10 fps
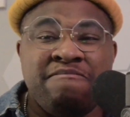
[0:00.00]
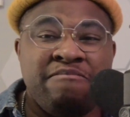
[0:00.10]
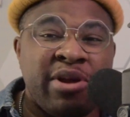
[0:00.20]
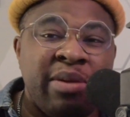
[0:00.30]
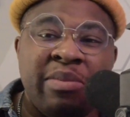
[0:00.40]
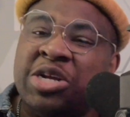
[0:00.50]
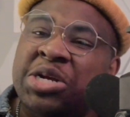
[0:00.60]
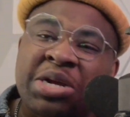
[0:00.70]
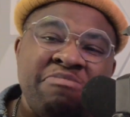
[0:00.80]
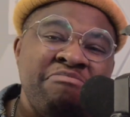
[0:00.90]
pretty
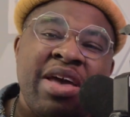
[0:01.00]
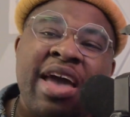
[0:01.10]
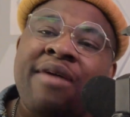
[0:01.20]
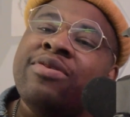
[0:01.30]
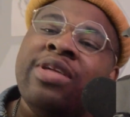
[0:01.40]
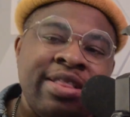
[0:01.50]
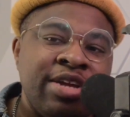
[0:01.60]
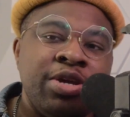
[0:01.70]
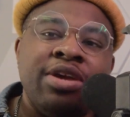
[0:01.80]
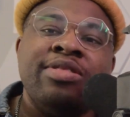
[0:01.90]
much everything
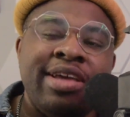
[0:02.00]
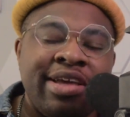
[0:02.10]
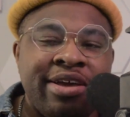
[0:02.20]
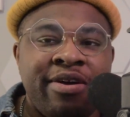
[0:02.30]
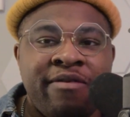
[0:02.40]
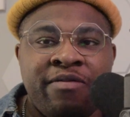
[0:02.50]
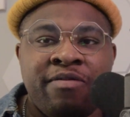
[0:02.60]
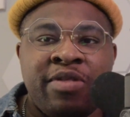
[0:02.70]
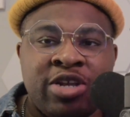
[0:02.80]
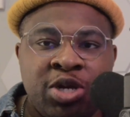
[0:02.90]
that you could think of
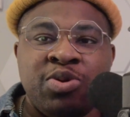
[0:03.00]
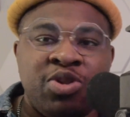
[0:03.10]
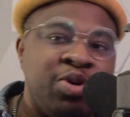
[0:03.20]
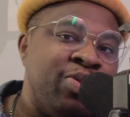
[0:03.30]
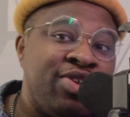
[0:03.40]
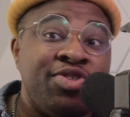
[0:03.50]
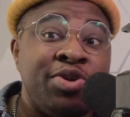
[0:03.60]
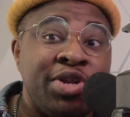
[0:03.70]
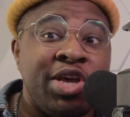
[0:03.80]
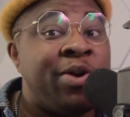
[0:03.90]
that you would do in the
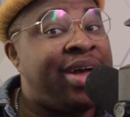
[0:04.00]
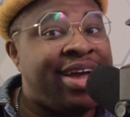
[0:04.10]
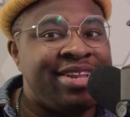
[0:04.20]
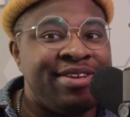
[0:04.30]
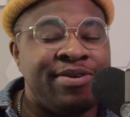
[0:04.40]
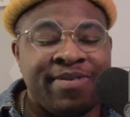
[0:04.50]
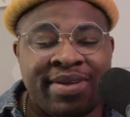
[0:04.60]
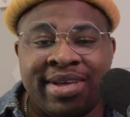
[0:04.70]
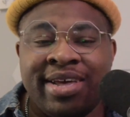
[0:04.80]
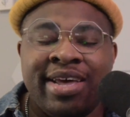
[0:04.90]
studio, I do.
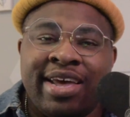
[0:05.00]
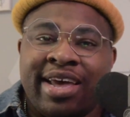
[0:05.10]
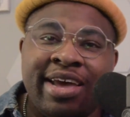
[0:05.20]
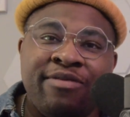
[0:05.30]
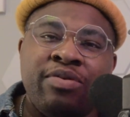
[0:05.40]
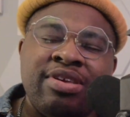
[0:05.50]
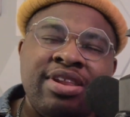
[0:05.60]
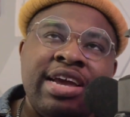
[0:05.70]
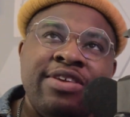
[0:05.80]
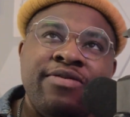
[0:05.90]
And for
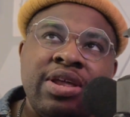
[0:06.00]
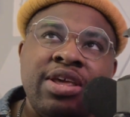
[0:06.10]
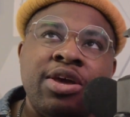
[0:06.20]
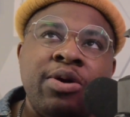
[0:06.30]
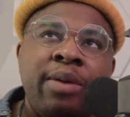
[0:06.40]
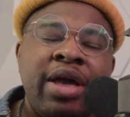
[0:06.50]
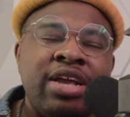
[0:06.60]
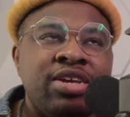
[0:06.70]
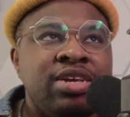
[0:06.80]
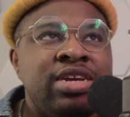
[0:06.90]
today's video, I'm
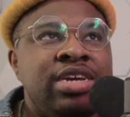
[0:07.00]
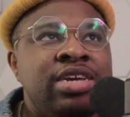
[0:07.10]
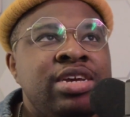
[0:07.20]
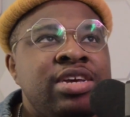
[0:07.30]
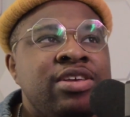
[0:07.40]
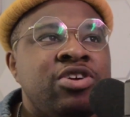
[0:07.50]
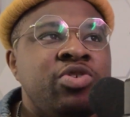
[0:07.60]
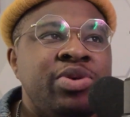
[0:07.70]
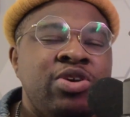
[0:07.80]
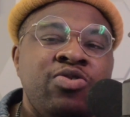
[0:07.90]
actually going to
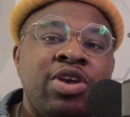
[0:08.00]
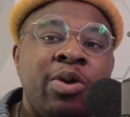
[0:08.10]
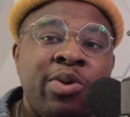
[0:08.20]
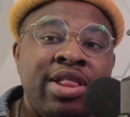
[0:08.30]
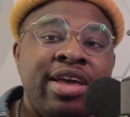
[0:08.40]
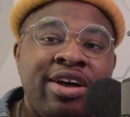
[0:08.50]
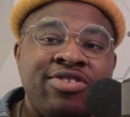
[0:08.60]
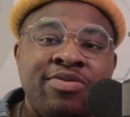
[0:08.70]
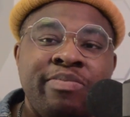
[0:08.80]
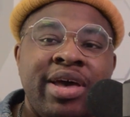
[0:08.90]
be using a really
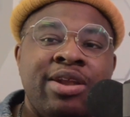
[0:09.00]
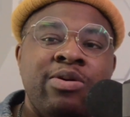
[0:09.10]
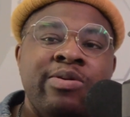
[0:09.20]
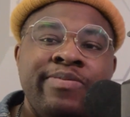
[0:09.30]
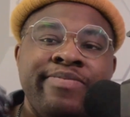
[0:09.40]
awesome pedal